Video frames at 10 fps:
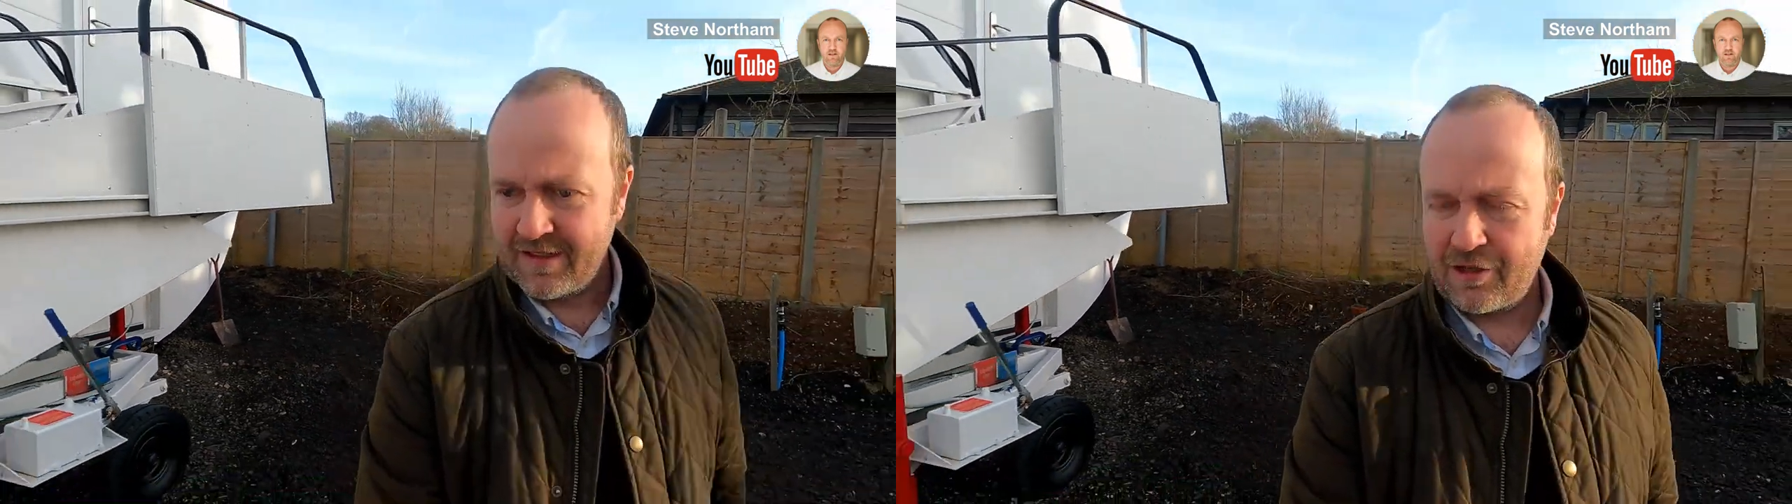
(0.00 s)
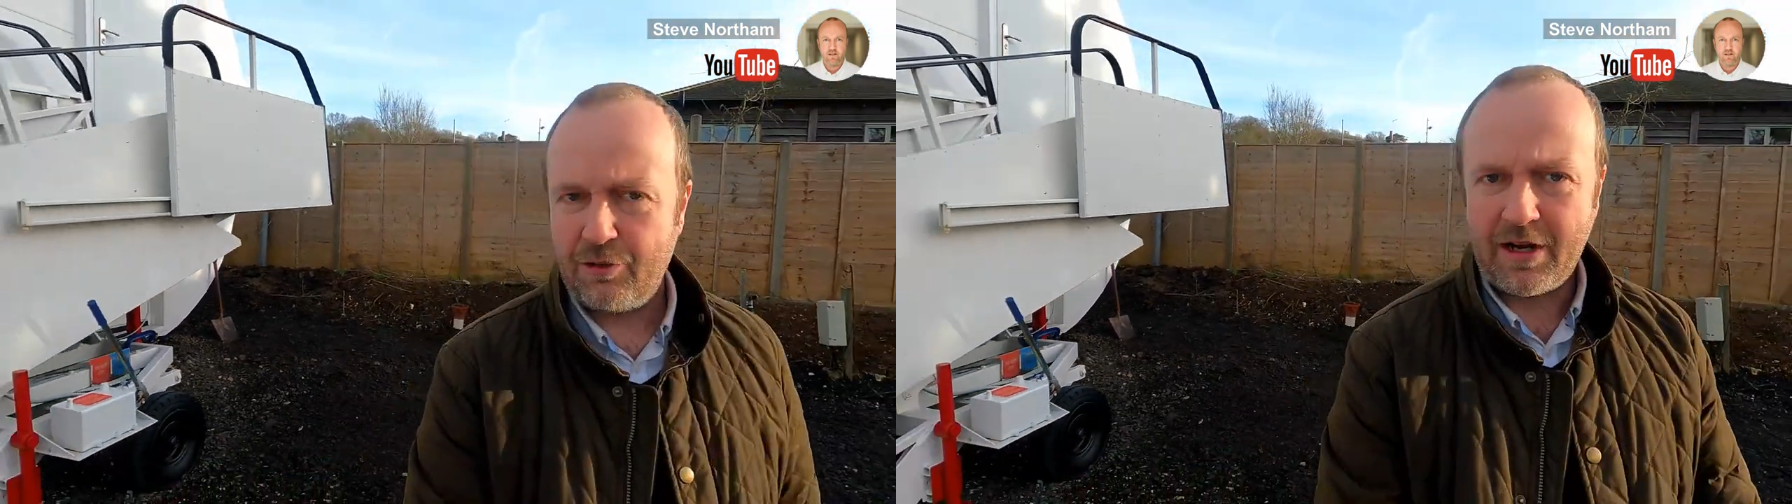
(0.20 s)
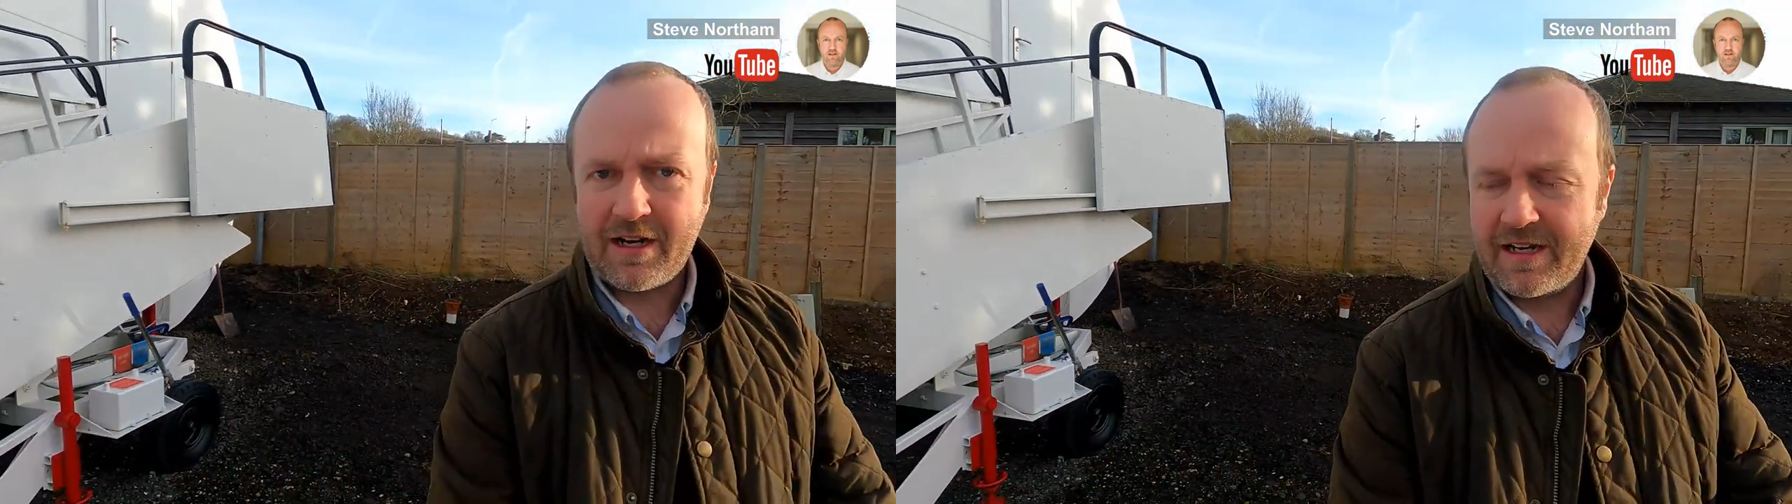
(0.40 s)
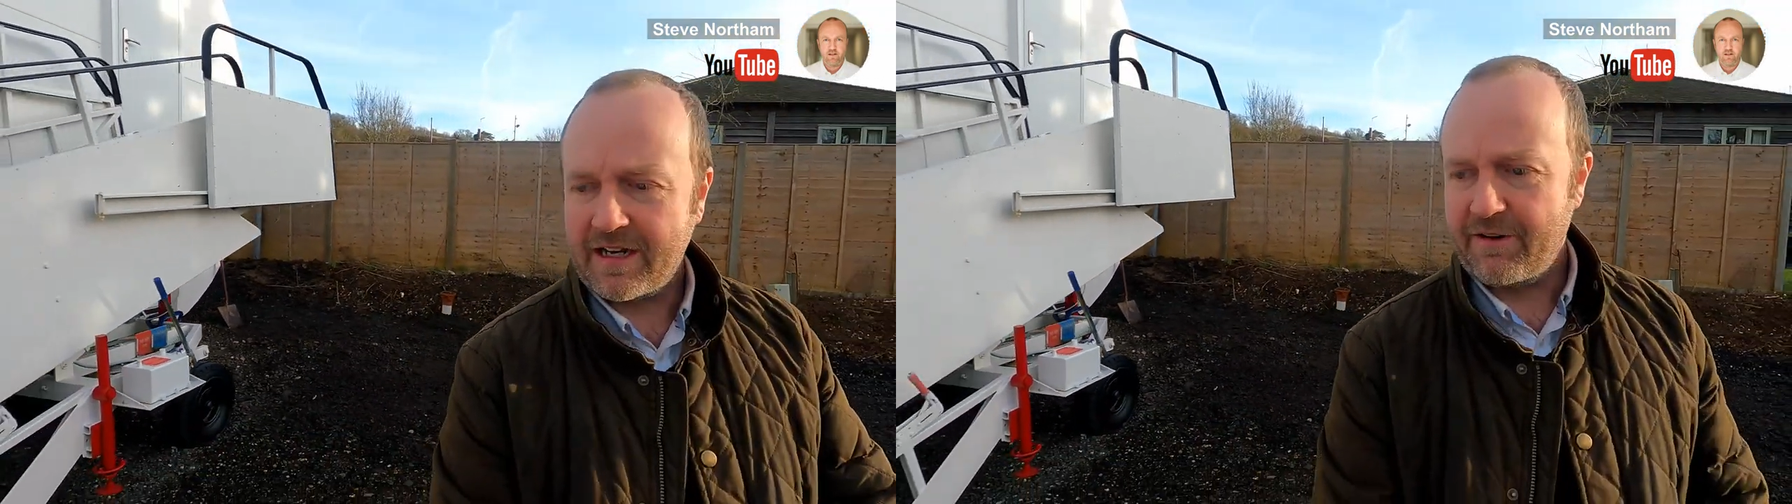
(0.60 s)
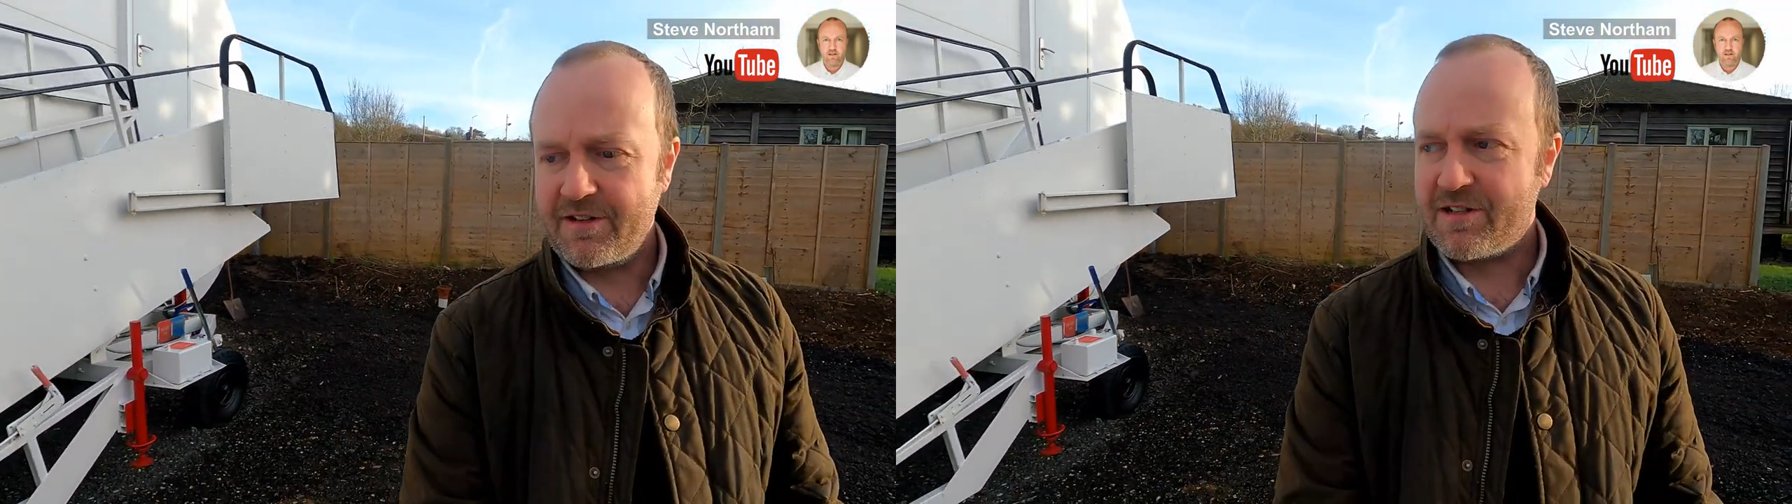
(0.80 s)
Quickly
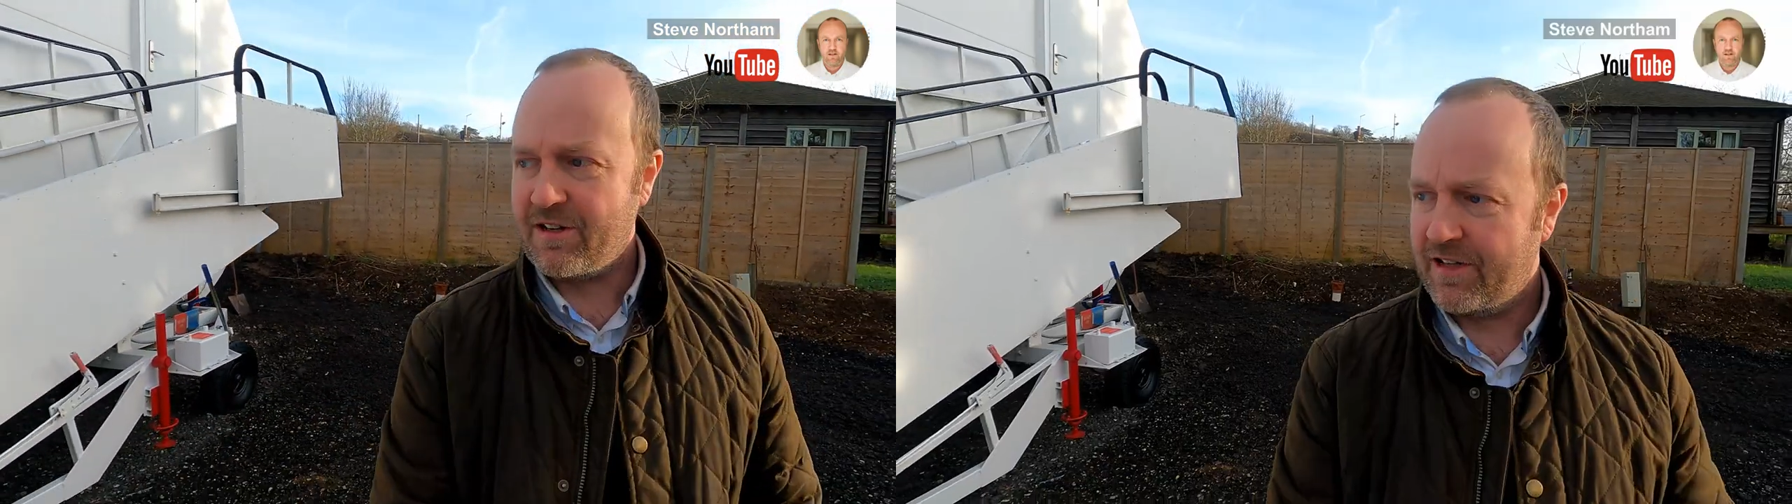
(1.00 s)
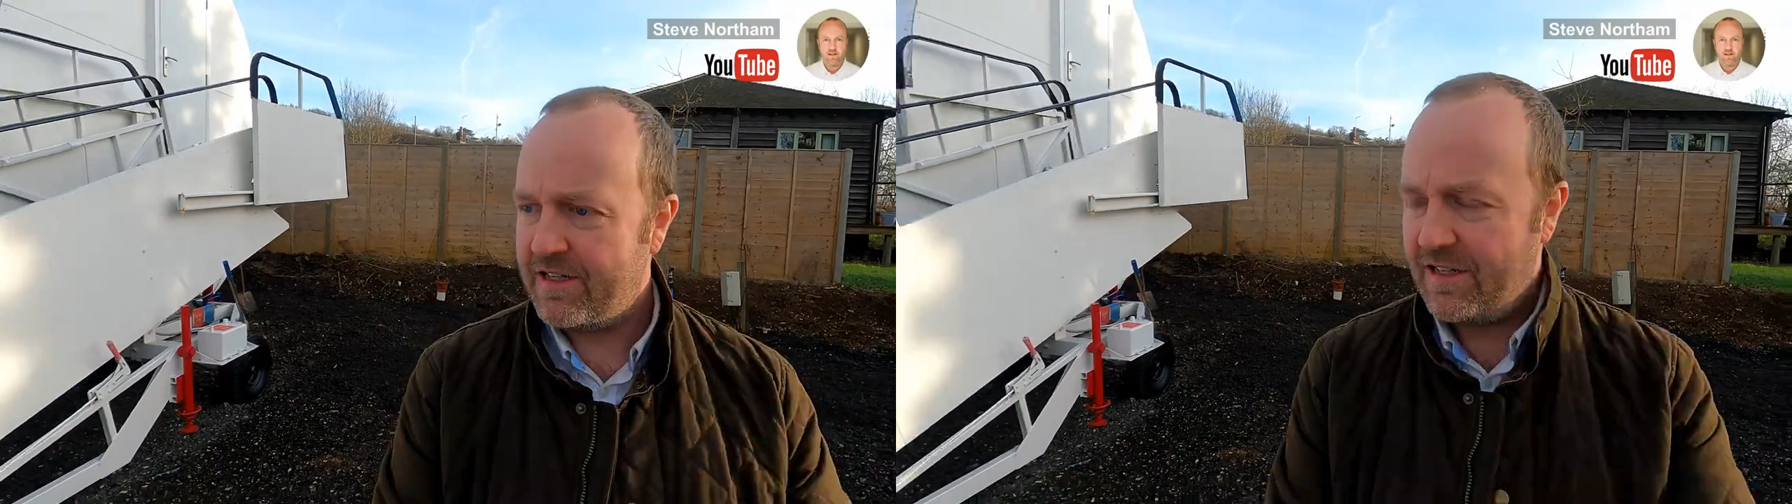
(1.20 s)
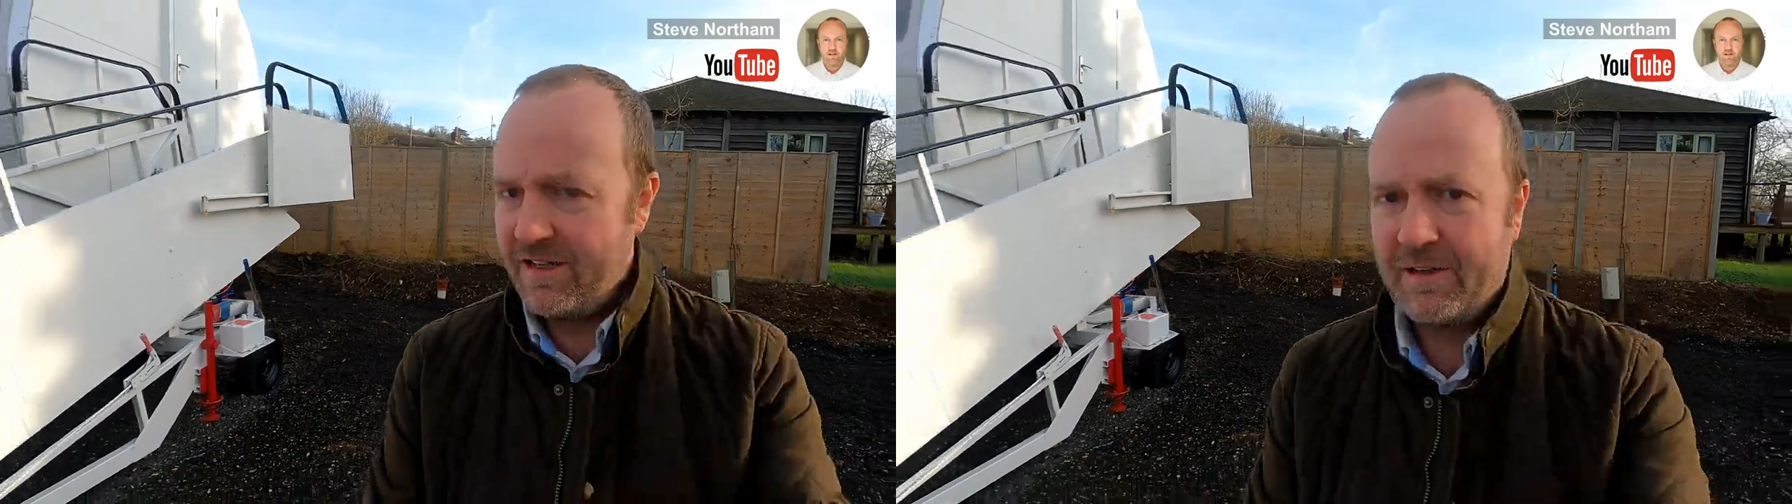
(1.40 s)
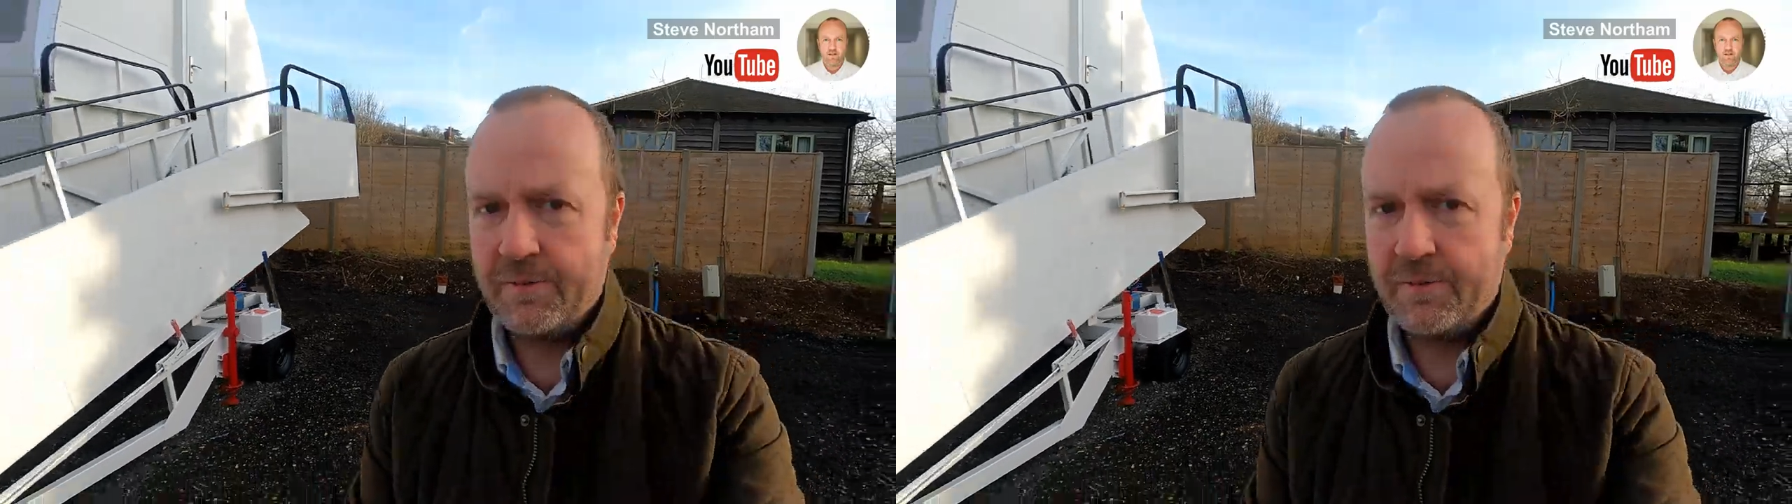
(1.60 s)
go inside.